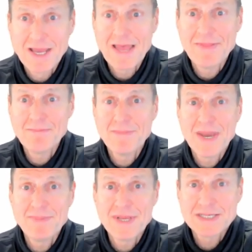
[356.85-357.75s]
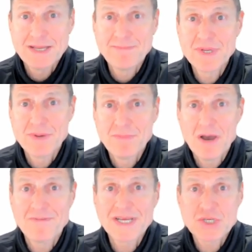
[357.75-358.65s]
and that may be a symptom
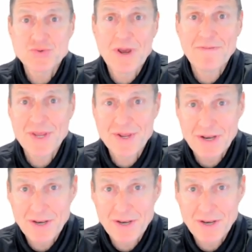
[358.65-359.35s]
of extravagant